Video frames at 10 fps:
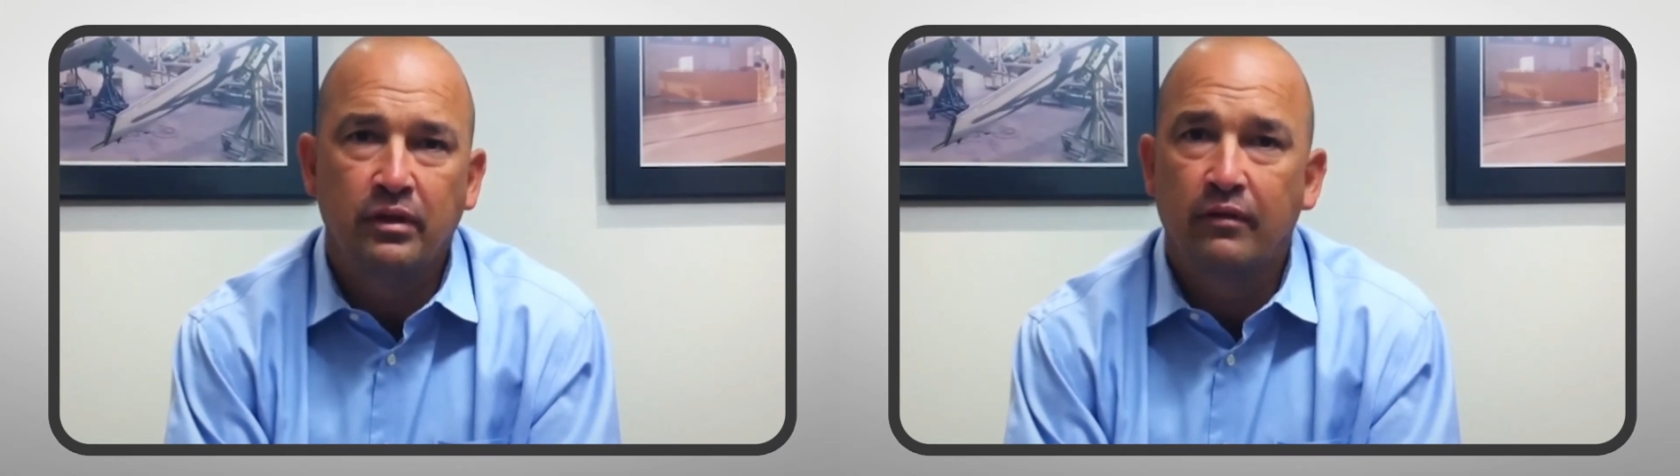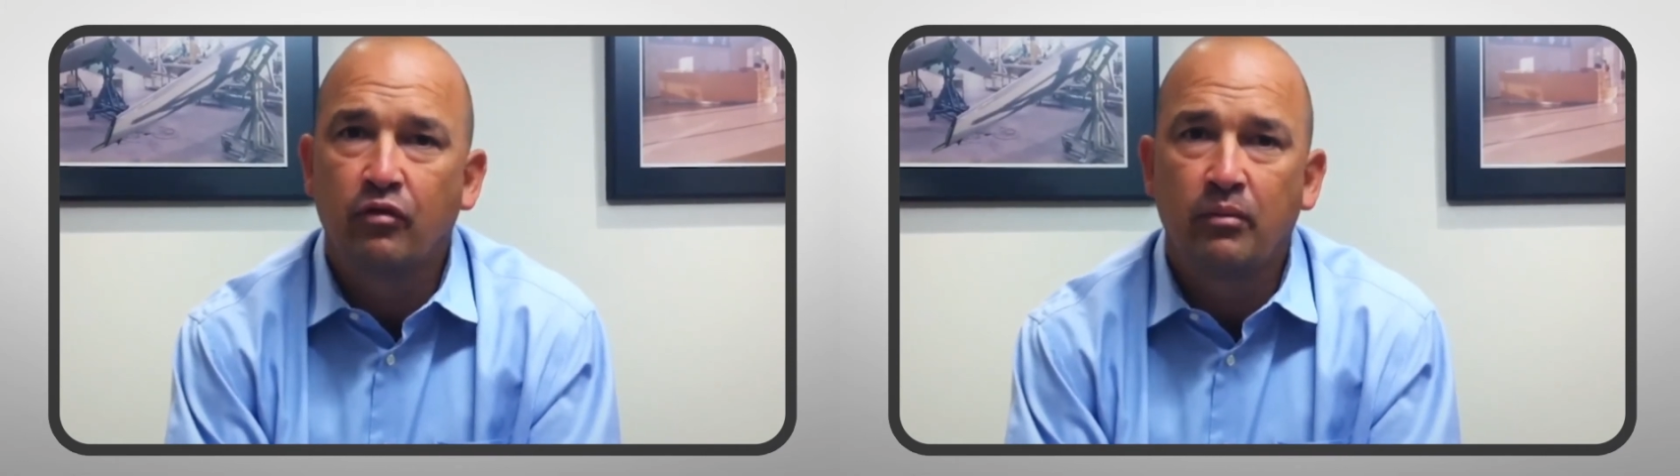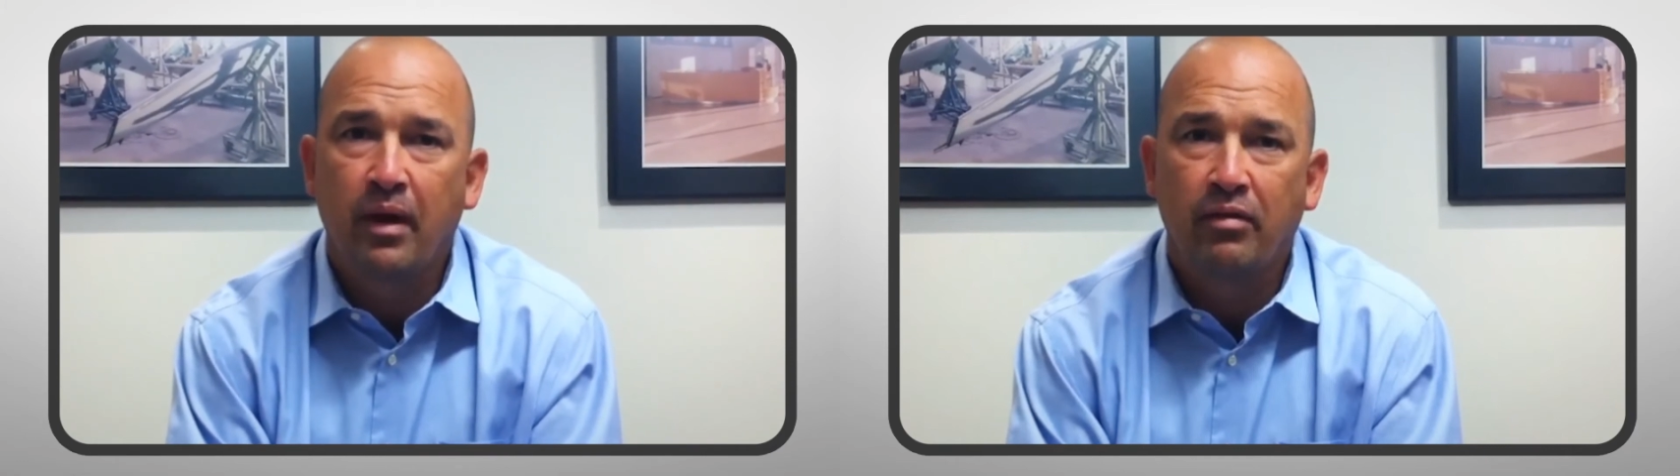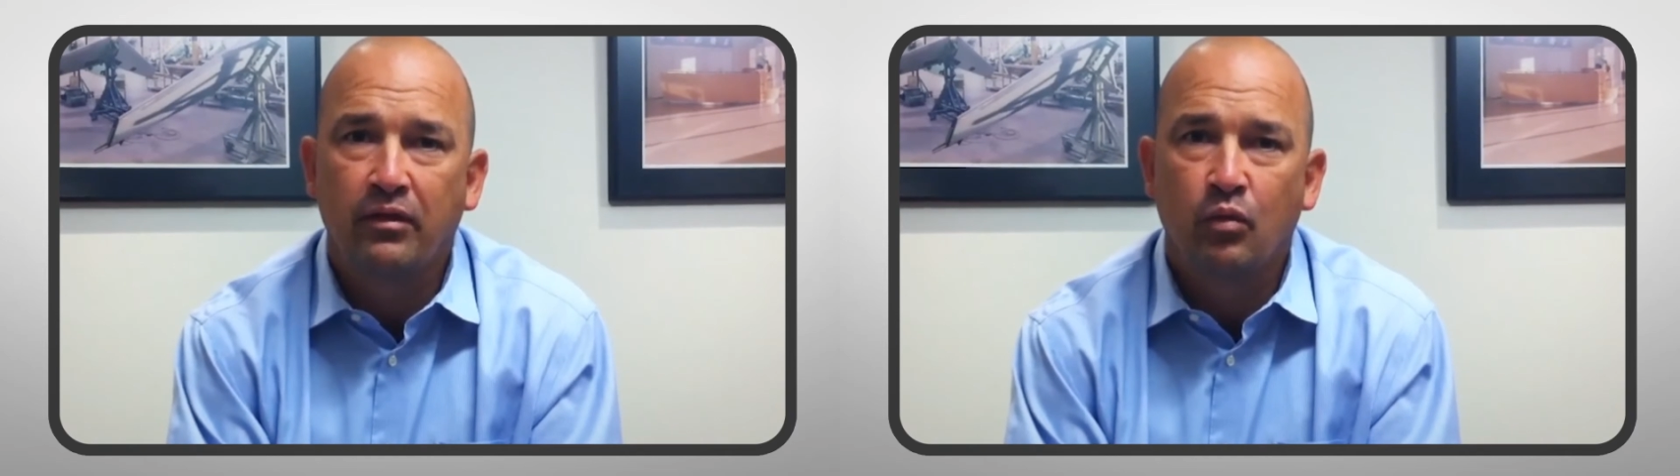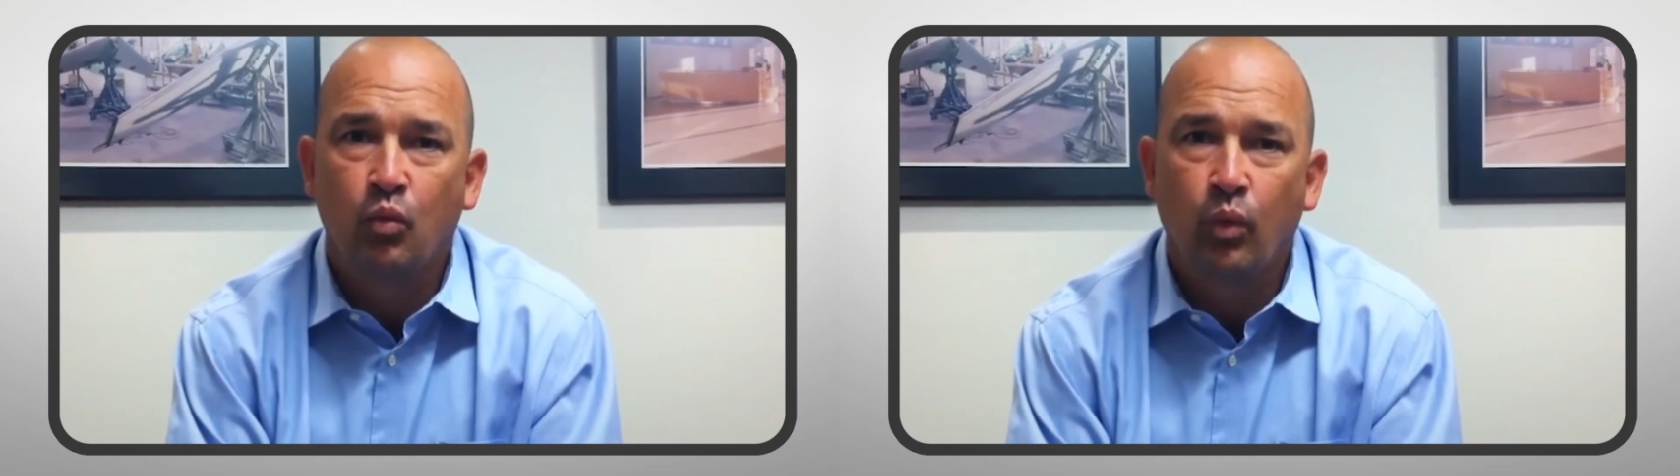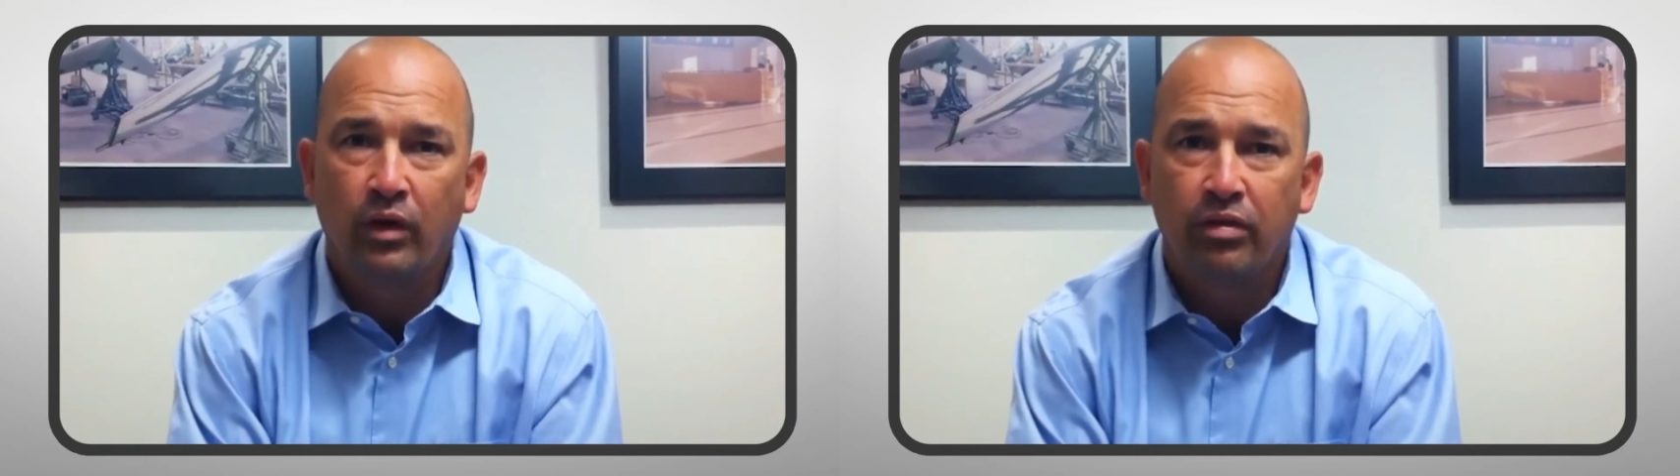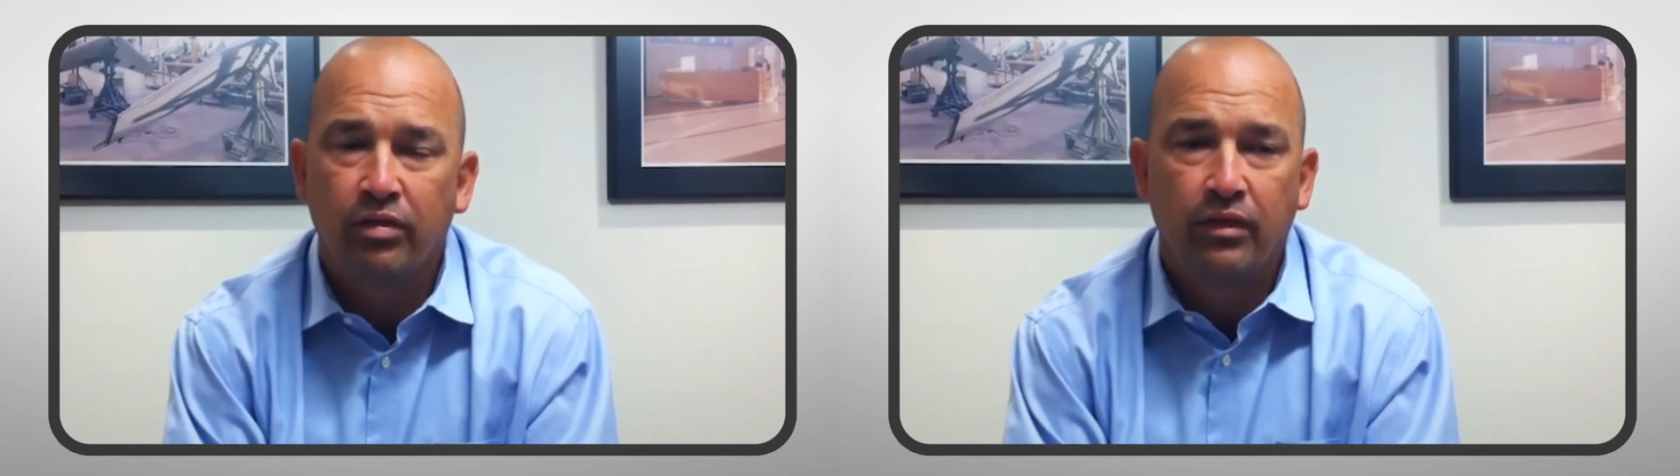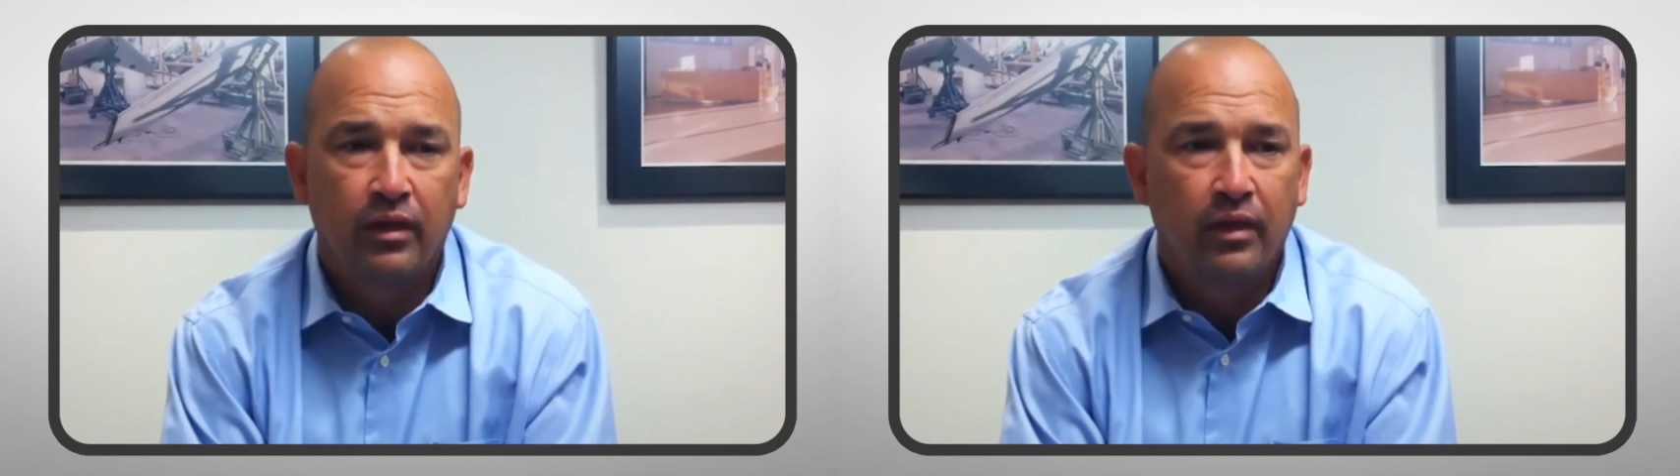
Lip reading: delivery method with